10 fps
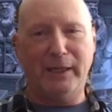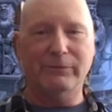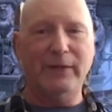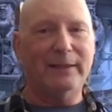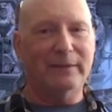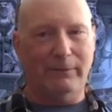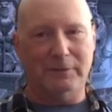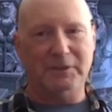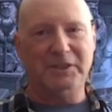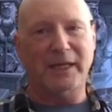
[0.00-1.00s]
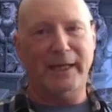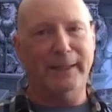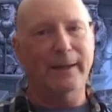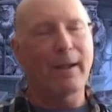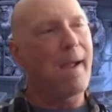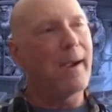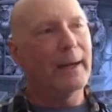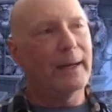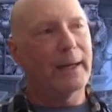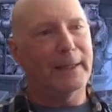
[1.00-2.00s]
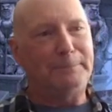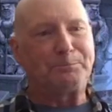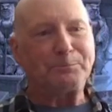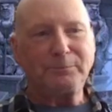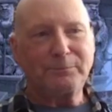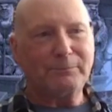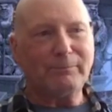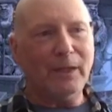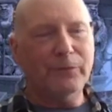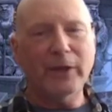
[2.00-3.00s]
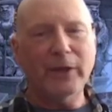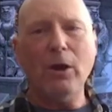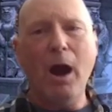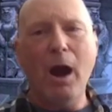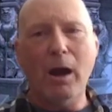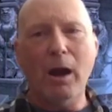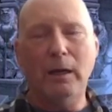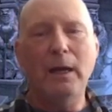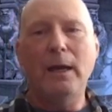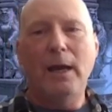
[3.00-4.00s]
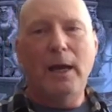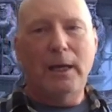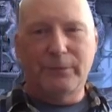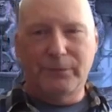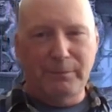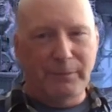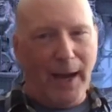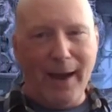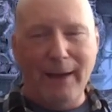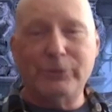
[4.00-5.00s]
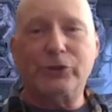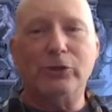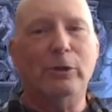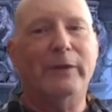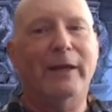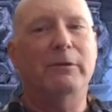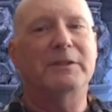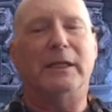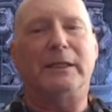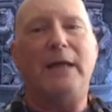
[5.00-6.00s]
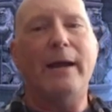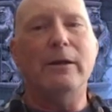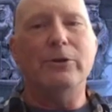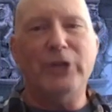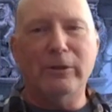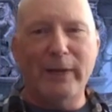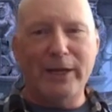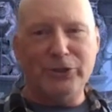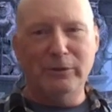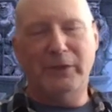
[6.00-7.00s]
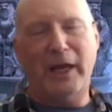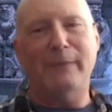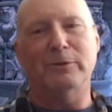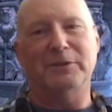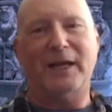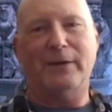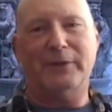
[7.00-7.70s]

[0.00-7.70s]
of that level saying uh, there are i'm sure there is an entire generation of gamers out